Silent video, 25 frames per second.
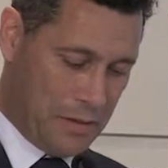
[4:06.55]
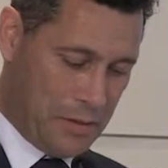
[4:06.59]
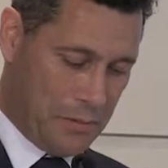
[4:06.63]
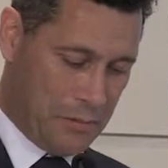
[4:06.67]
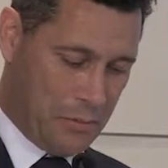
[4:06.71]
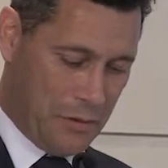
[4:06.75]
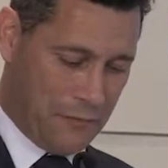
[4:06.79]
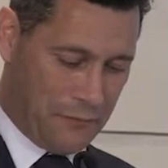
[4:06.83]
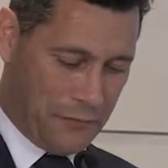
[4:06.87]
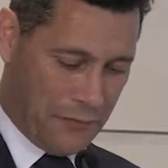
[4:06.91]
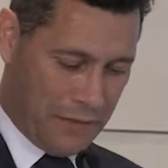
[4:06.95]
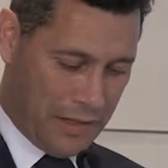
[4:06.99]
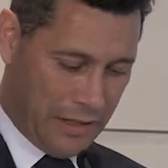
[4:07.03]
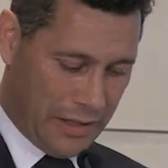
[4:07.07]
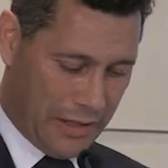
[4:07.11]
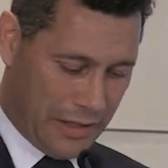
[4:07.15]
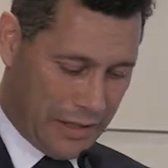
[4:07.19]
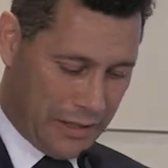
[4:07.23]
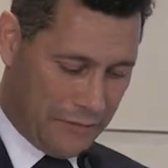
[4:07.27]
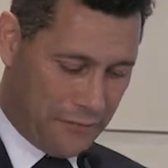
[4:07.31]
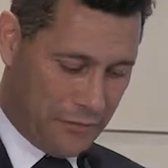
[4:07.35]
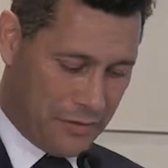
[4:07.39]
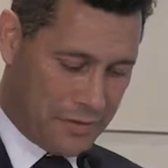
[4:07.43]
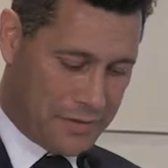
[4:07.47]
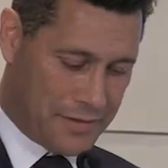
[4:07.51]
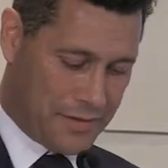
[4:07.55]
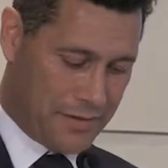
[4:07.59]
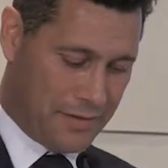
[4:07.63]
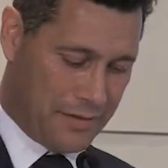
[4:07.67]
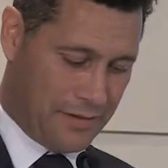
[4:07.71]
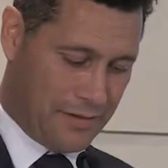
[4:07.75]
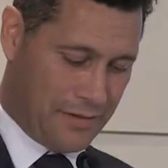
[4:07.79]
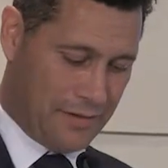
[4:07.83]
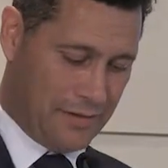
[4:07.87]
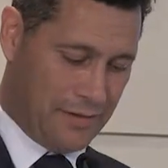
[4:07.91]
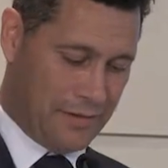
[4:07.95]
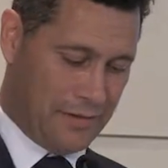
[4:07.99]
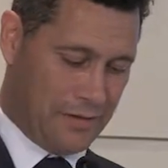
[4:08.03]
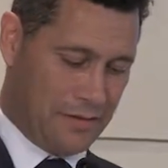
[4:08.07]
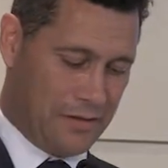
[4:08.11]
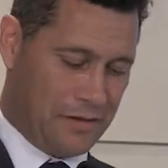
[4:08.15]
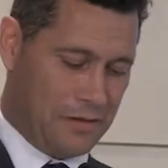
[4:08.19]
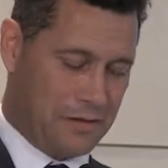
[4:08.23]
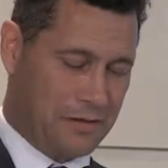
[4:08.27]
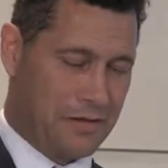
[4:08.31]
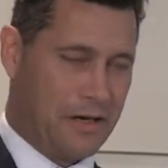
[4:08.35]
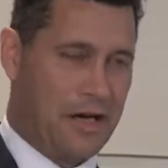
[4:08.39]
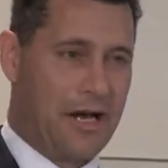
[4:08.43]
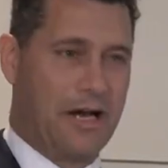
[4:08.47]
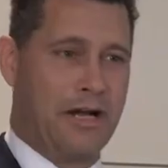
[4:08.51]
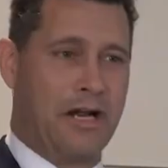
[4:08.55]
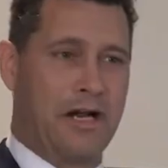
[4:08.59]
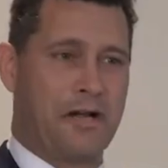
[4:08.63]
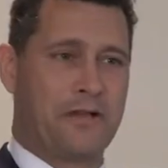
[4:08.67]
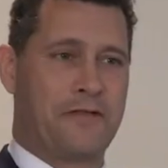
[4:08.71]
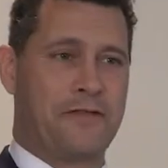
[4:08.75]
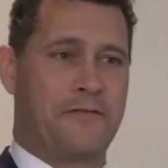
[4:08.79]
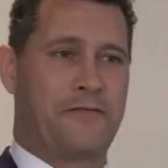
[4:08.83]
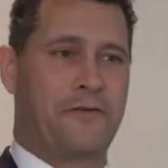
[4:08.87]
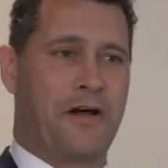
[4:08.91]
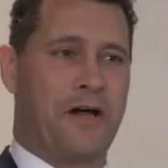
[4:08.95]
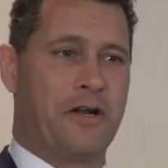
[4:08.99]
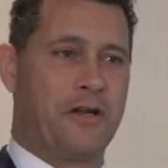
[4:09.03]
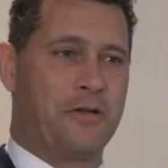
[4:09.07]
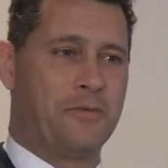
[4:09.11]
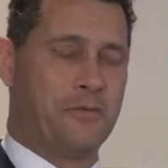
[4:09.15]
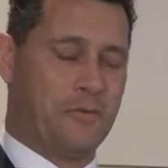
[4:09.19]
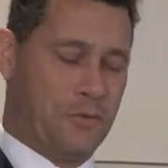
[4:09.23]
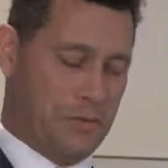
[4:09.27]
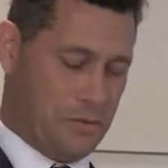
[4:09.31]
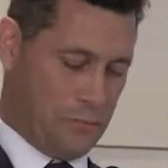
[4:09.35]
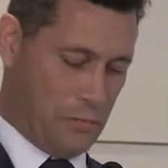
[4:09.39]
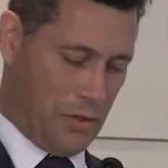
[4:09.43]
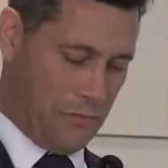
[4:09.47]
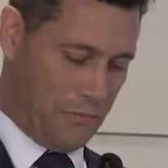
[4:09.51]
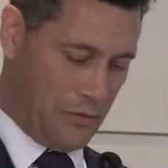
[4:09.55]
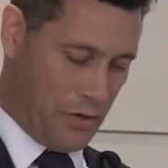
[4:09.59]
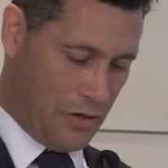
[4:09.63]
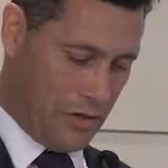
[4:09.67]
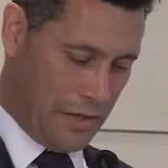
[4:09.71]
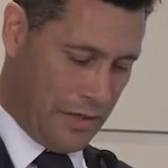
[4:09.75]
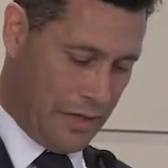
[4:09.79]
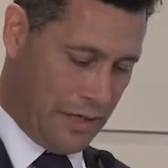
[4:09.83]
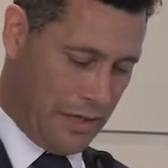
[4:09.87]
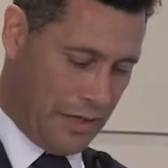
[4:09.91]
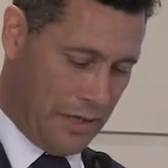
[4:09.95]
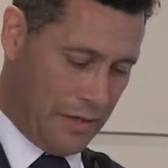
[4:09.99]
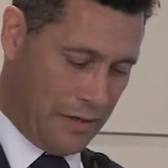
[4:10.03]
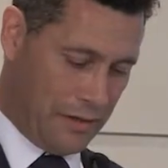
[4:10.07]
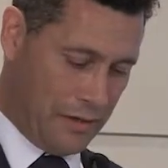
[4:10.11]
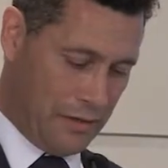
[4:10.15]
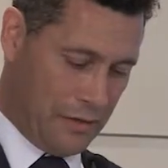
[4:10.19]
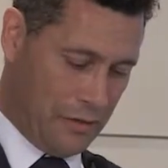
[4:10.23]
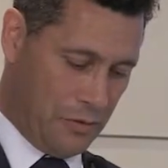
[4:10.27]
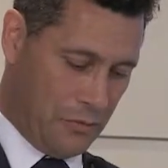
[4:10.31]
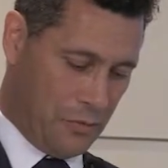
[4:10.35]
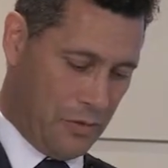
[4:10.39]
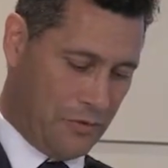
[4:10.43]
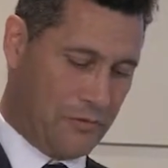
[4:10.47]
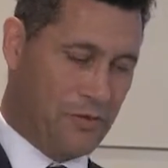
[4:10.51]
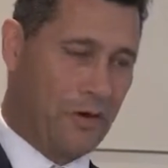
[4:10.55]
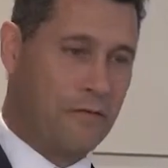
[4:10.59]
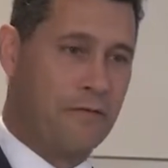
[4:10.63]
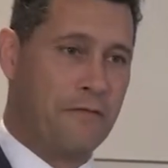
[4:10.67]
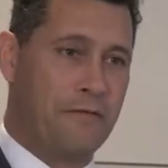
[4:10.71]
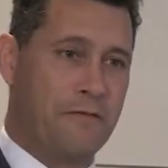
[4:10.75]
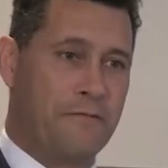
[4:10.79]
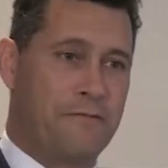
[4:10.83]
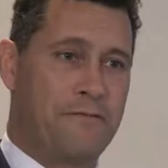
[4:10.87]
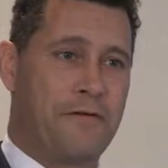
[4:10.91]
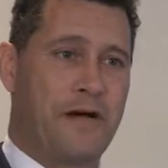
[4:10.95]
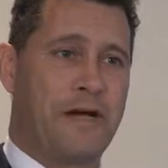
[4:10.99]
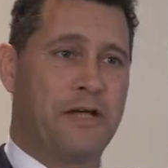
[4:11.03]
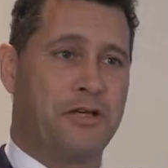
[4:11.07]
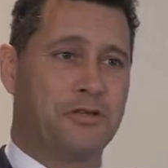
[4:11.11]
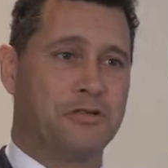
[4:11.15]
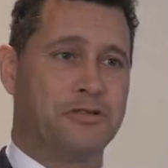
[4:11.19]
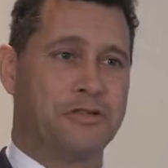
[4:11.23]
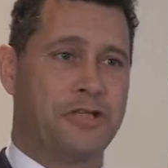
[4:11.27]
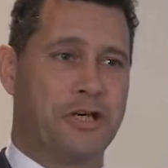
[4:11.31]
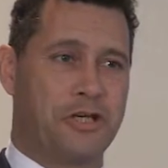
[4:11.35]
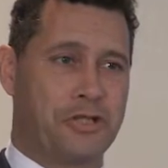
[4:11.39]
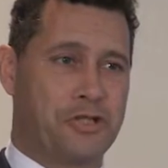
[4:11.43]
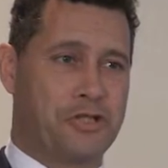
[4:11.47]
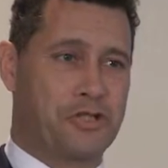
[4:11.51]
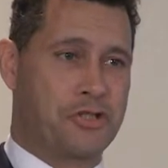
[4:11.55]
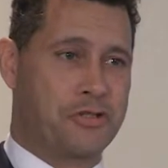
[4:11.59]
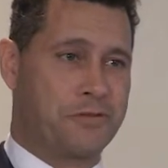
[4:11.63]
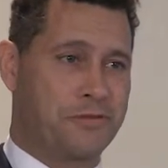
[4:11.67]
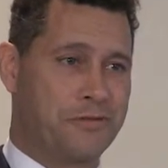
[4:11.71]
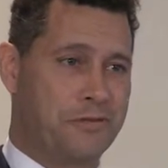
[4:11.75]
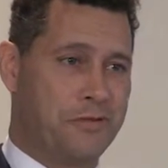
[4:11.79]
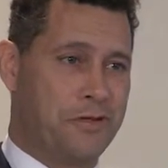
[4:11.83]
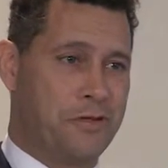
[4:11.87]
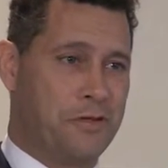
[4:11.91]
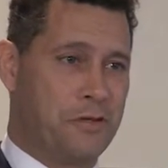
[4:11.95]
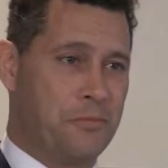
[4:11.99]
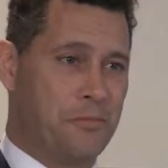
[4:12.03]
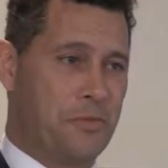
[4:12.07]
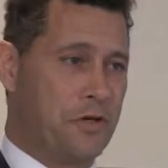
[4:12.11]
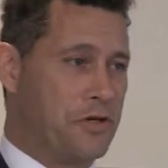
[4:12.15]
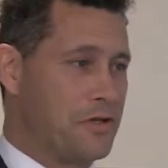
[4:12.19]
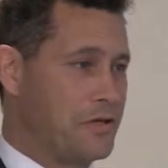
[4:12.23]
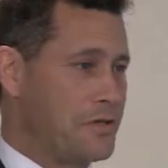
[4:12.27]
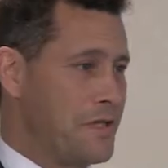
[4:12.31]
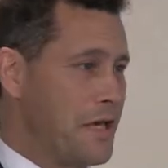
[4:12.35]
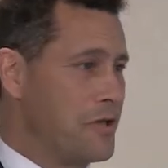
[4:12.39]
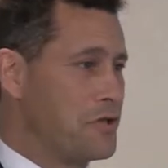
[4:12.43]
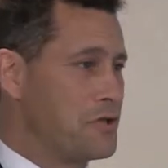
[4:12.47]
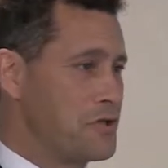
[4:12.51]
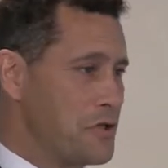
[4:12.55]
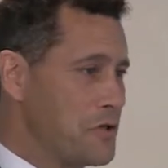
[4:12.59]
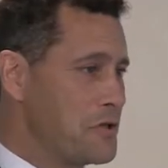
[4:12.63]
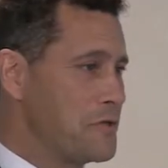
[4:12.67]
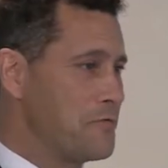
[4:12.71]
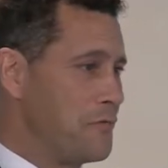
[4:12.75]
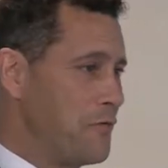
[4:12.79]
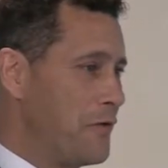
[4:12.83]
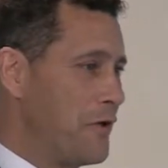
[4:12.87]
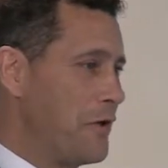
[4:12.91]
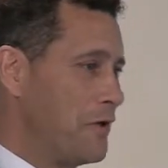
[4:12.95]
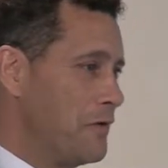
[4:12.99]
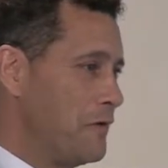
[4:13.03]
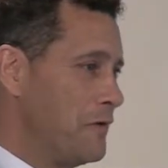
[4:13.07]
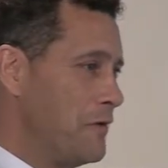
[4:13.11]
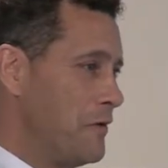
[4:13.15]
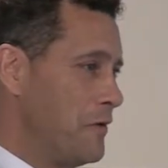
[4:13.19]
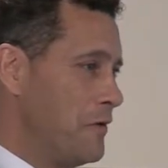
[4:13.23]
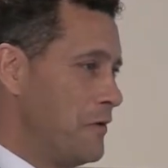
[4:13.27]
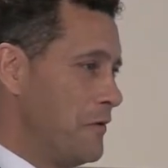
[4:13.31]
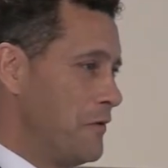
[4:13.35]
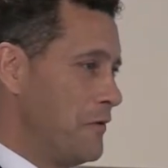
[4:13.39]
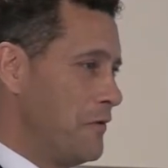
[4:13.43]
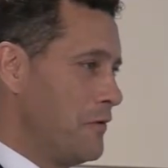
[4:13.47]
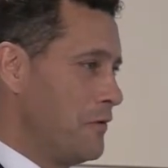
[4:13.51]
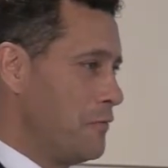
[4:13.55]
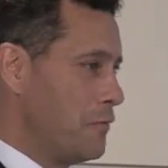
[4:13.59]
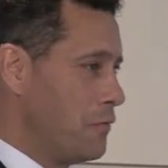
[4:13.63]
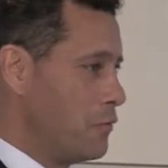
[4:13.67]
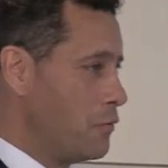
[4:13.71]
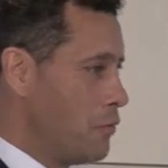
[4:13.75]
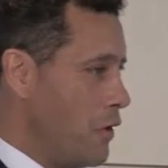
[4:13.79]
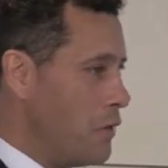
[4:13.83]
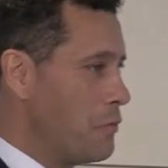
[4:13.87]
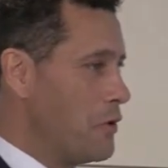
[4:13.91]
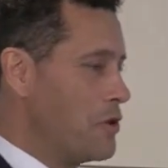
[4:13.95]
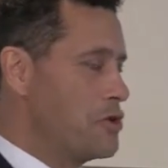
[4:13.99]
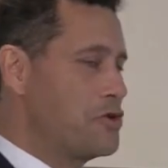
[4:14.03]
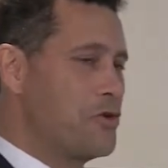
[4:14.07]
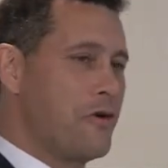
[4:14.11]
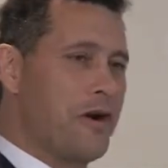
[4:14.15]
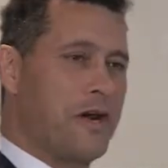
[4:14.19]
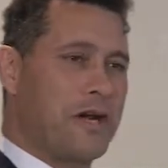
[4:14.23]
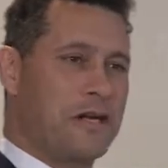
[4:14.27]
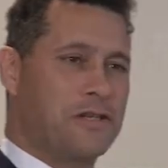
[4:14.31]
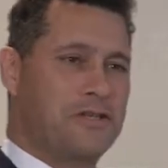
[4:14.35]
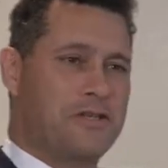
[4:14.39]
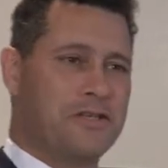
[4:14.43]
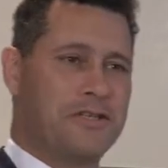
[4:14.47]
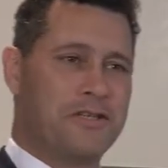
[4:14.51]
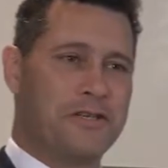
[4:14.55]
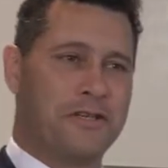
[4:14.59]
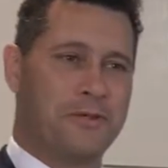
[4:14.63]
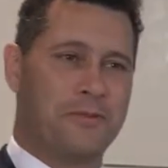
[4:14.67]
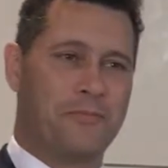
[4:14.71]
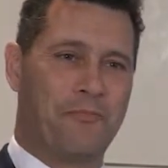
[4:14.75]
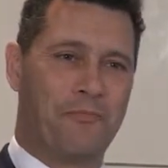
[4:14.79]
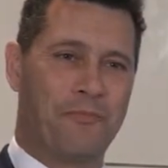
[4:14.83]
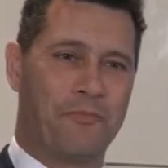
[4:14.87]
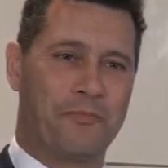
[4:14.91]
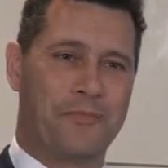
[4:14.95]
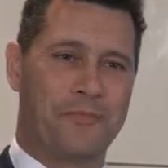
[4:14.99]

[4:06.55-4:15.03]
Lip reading: But for the Leavers, I like the final one we've got here. We've got Final Nudge, because that does feel what we're trying to do.